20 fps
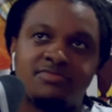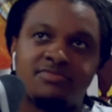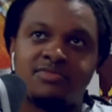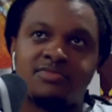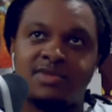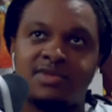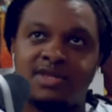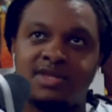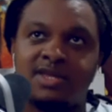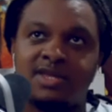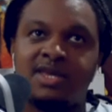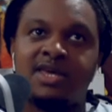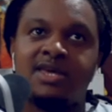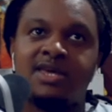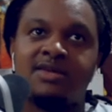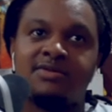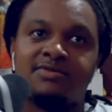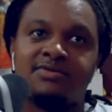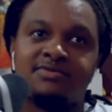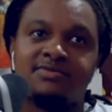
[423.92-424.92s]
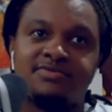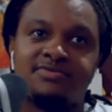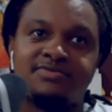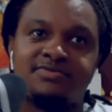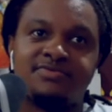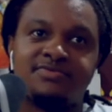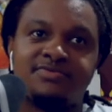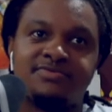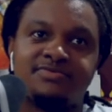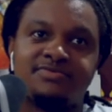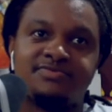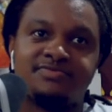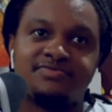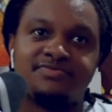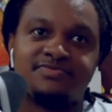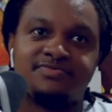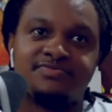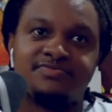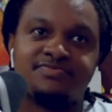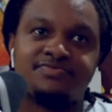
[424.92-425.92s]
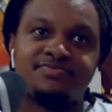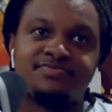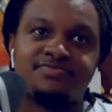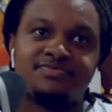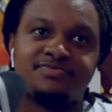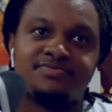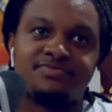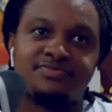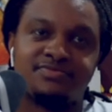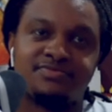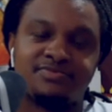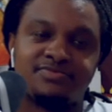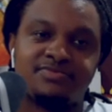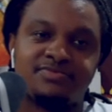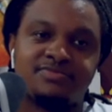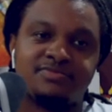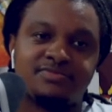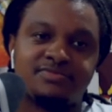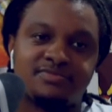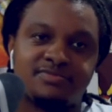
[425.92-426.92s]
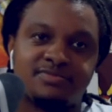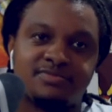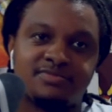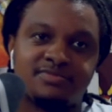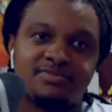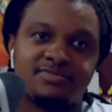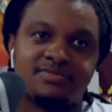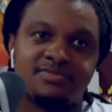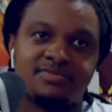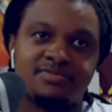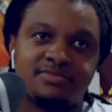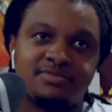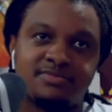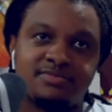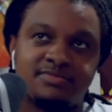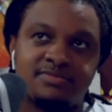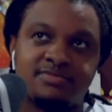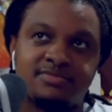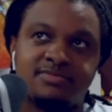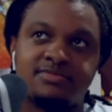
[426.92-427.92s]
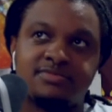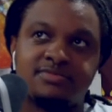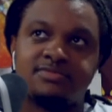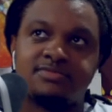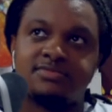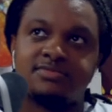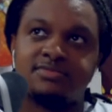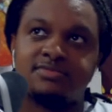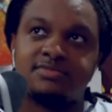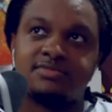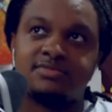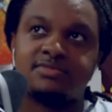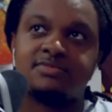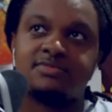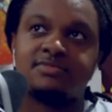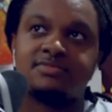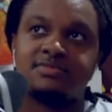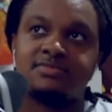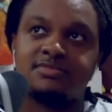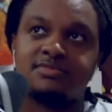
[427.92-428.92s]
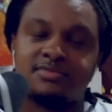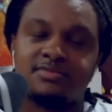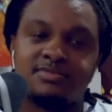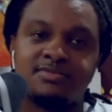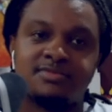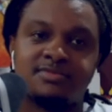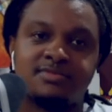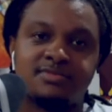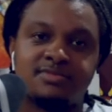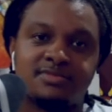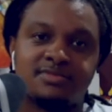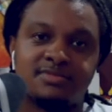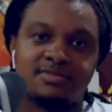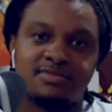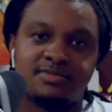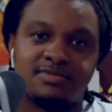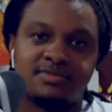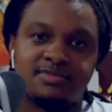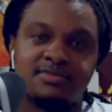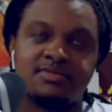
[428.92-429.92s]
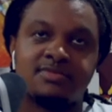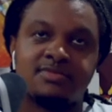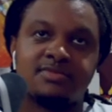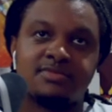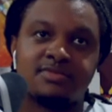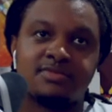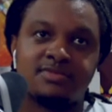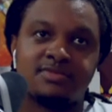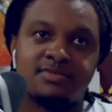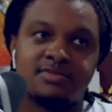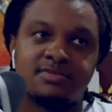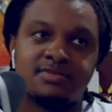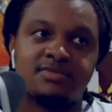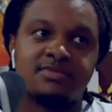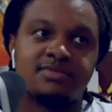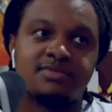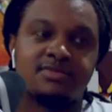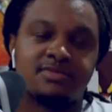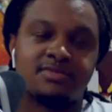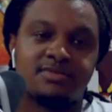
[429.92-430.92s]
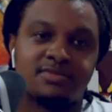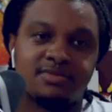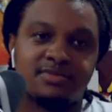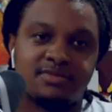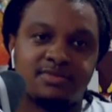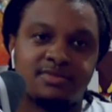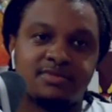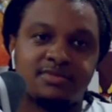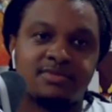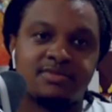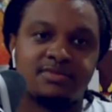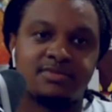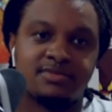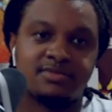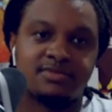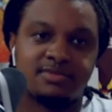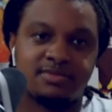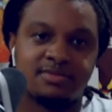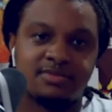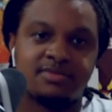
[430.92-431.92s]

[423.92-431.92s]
This person isn't speaking.